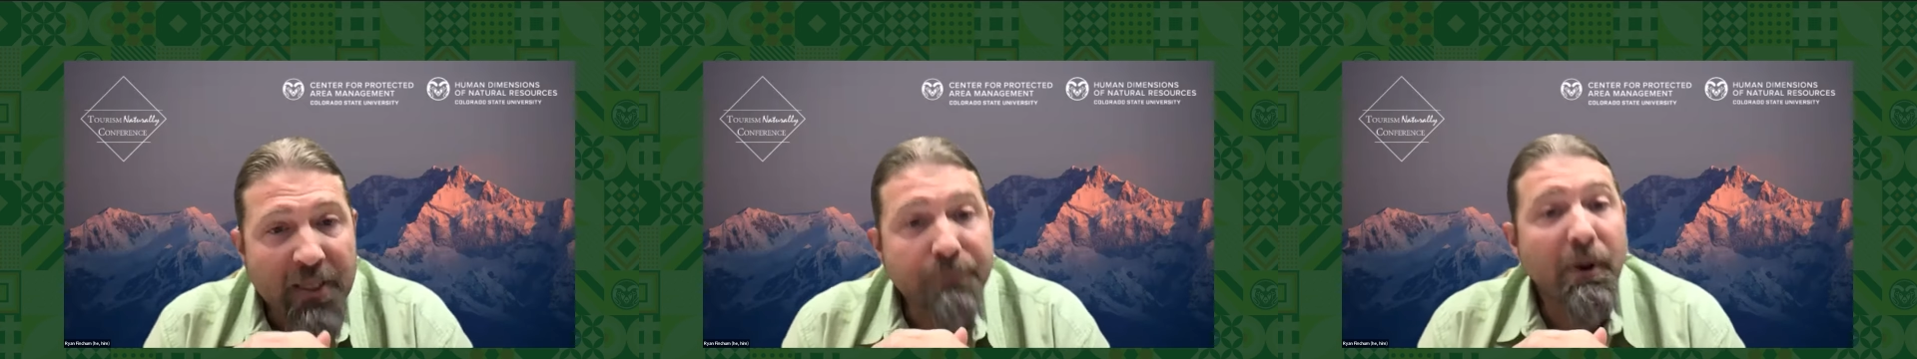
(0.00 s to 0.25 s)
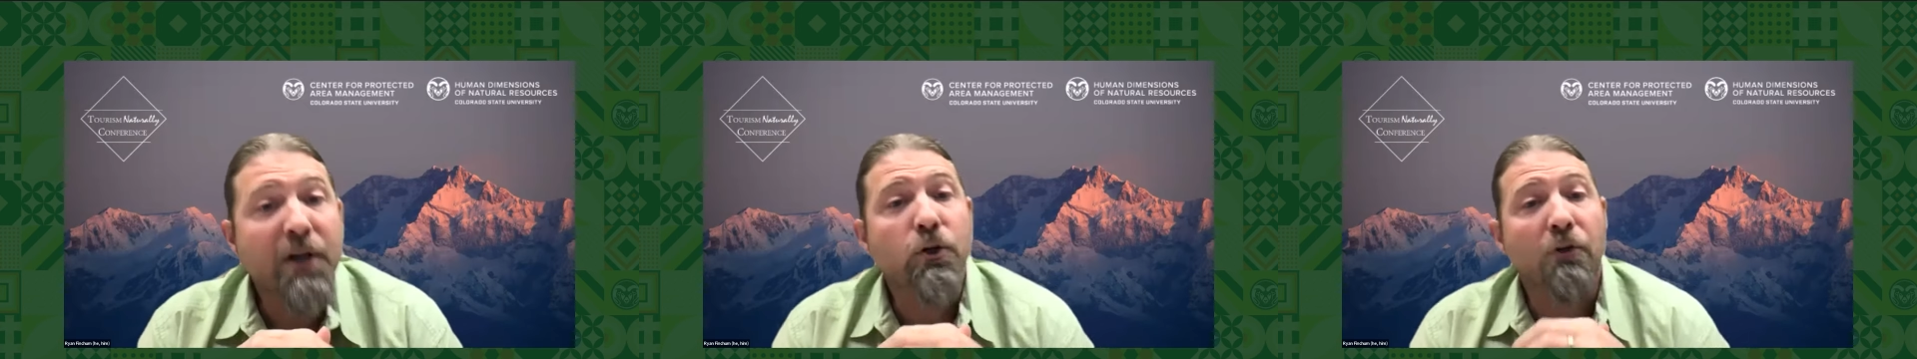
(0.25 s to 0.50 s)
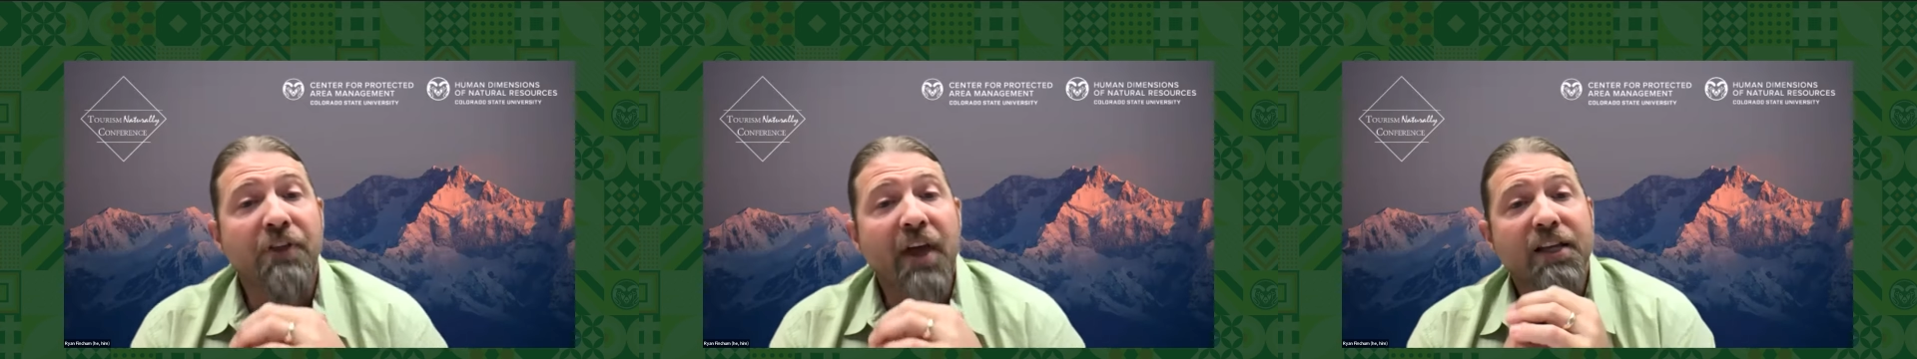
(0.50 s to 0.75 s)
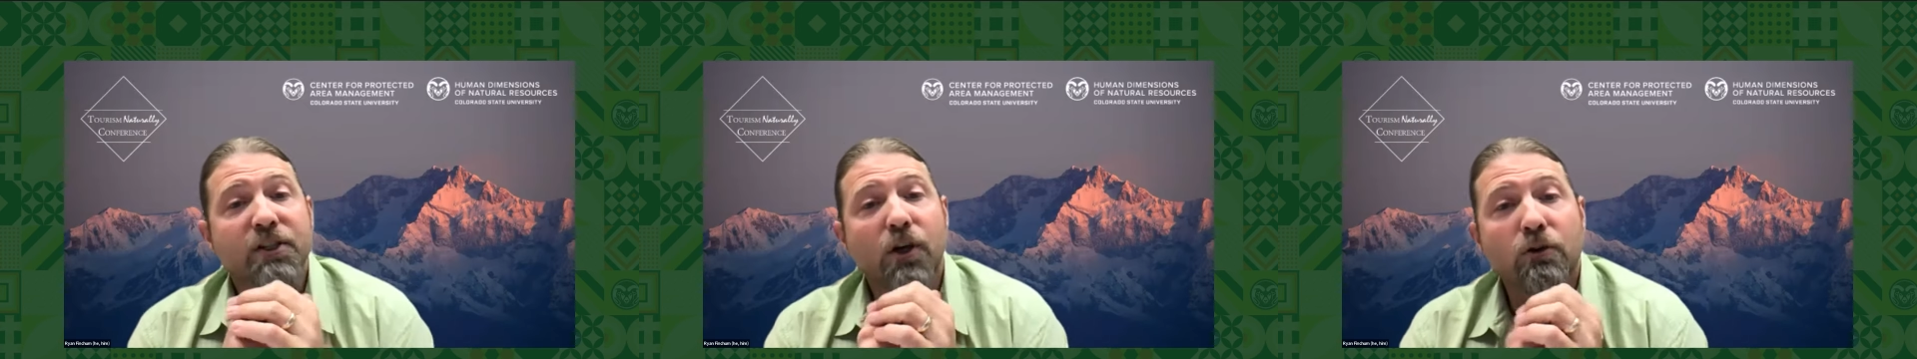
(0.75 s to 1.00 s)
Special
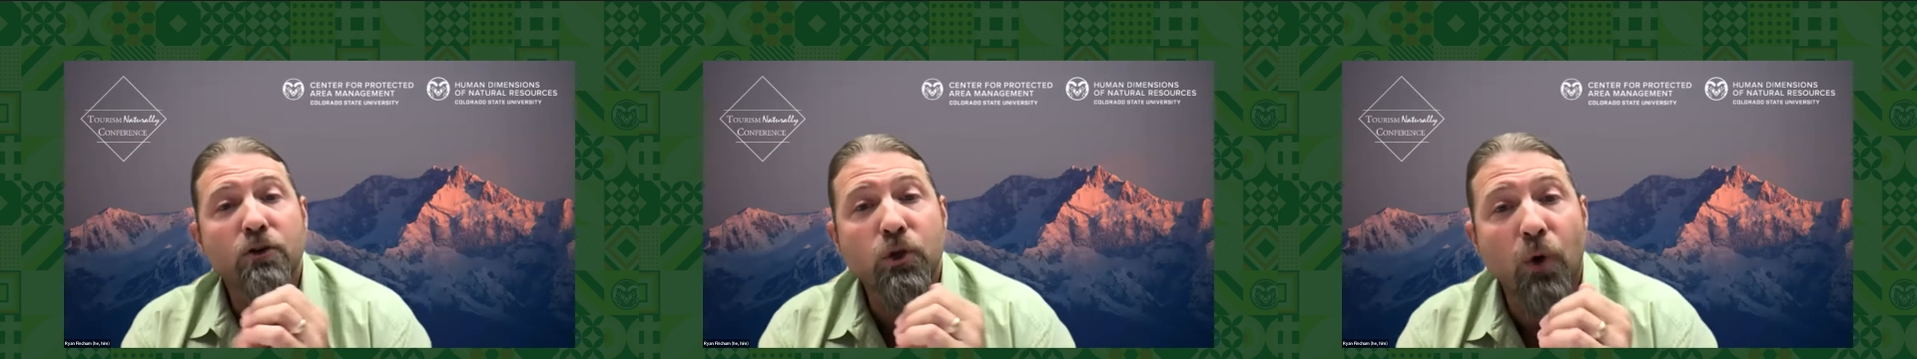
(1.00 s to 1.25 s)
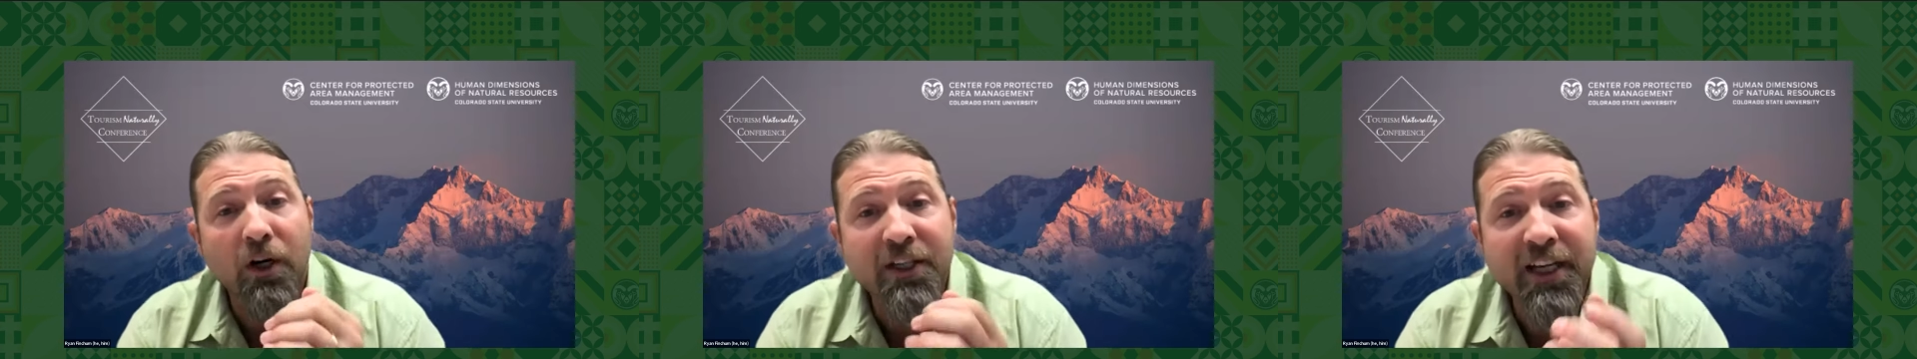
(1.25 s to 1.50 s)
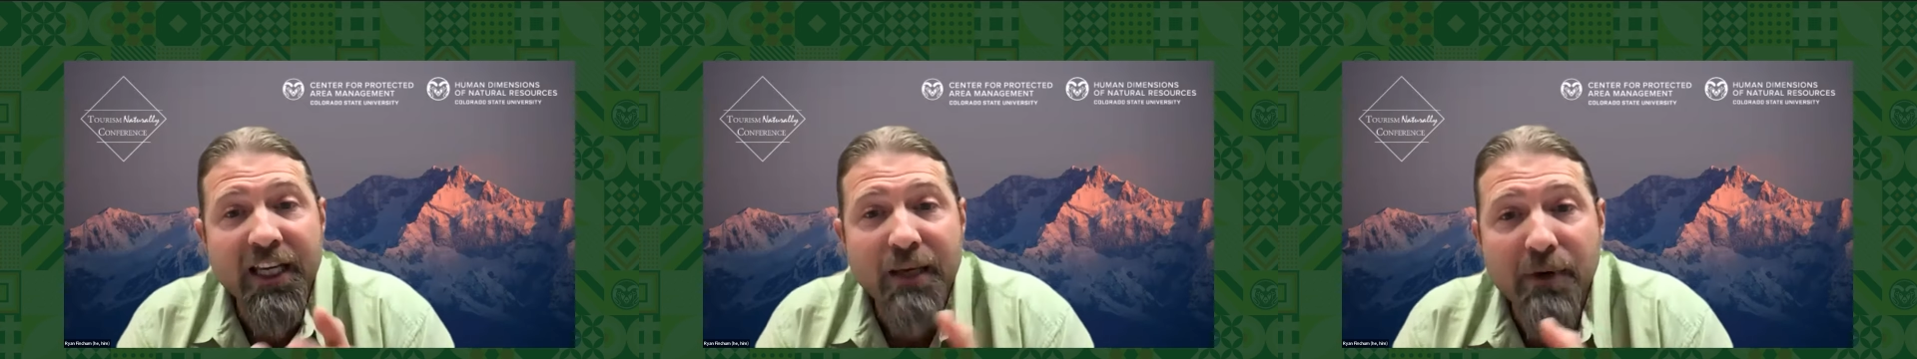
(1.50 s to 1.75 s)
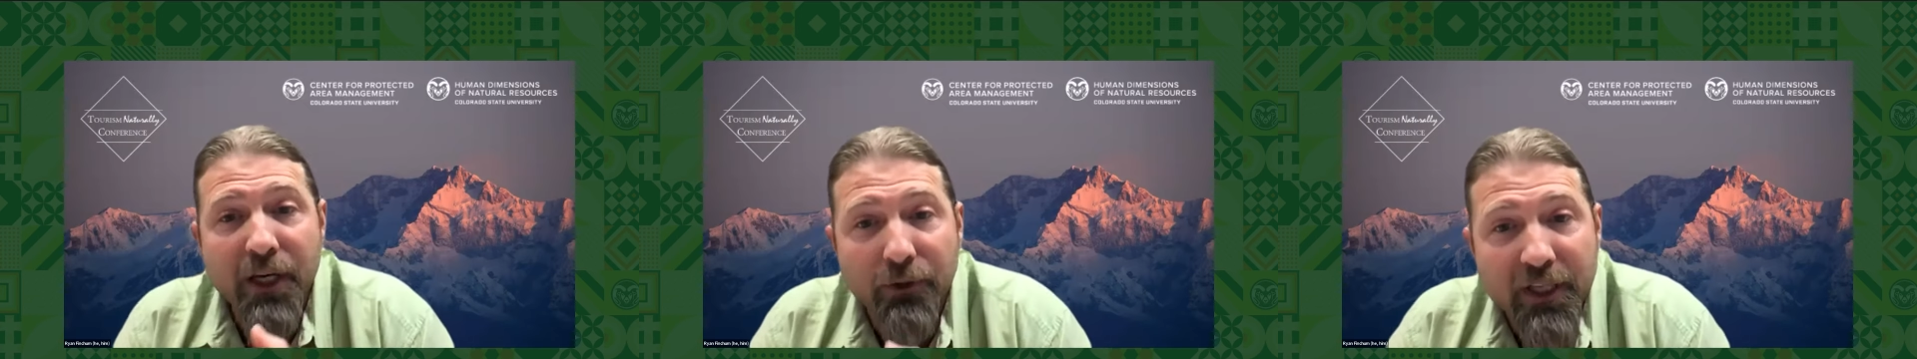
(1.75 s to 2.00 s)
thanks goes to our
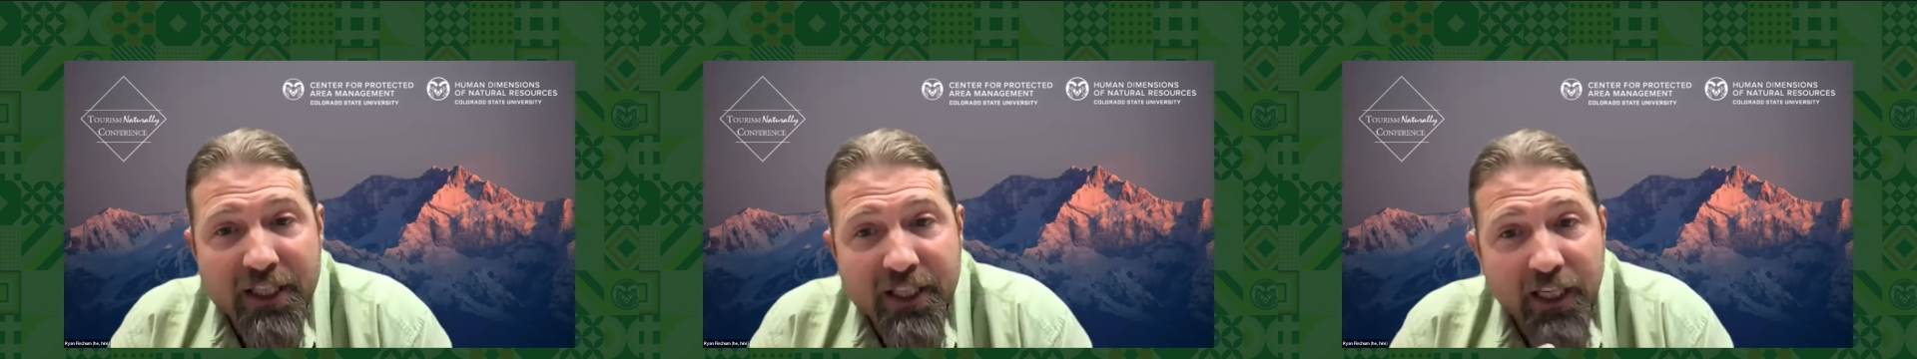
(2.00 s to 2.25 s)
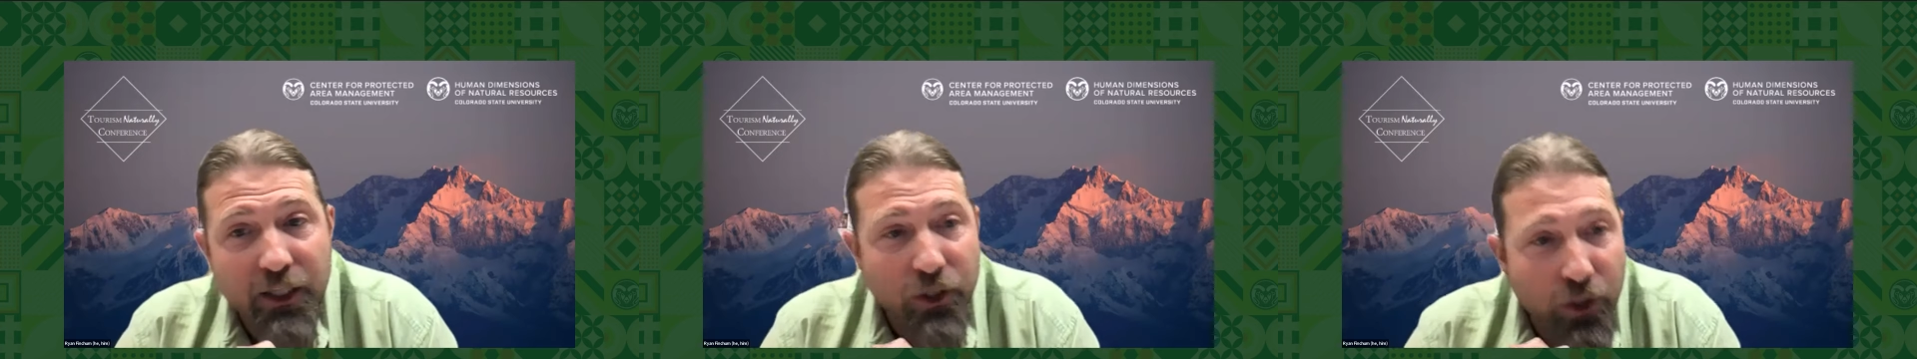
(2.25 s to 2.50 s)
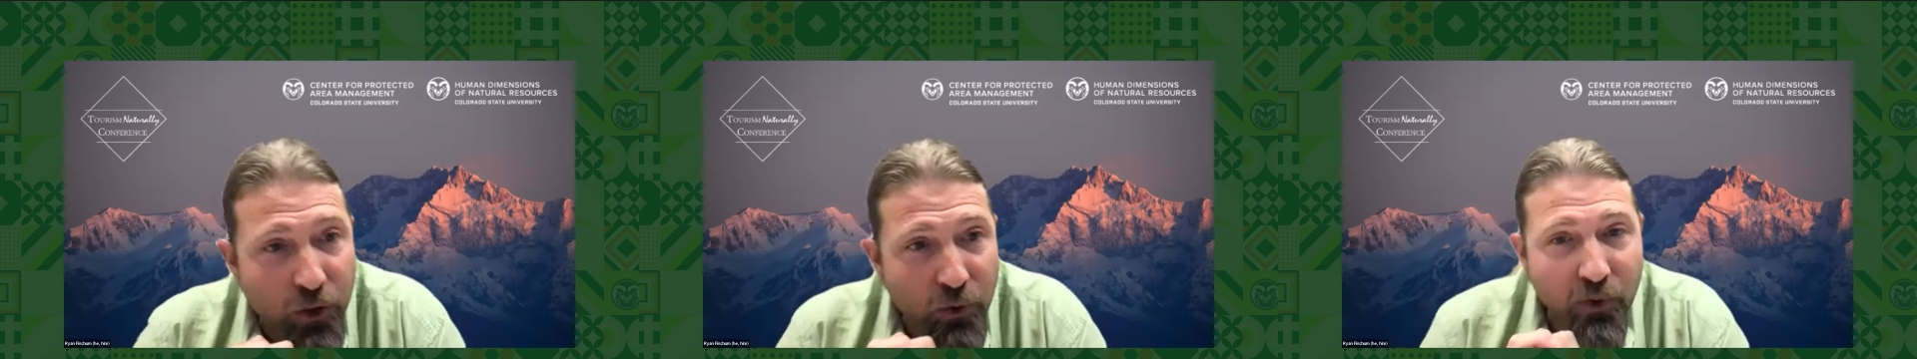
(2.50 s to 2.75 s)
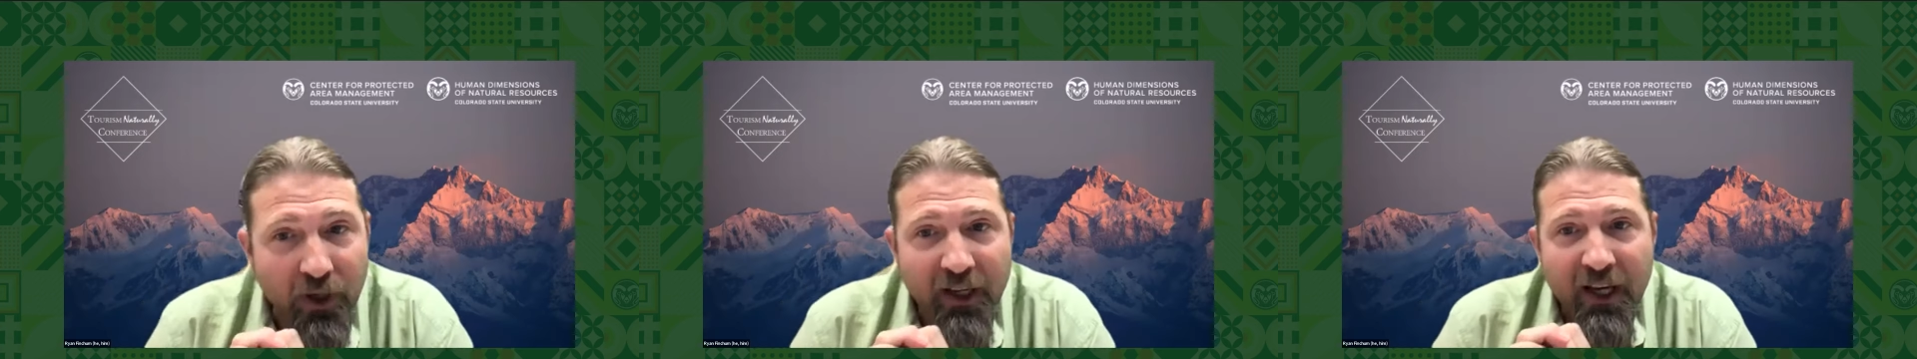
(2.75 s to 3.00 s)
team here at CSU